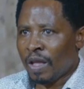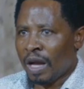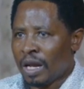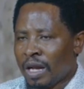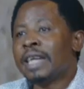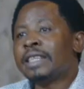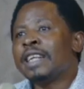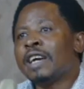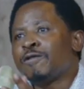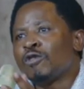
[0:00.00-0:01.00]
Let the
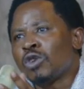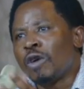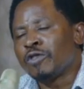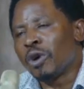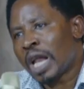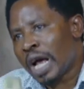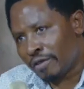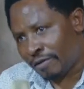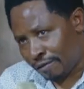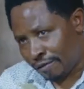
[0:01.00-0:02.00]
fruit of your
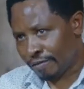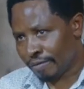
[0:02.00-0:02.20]
life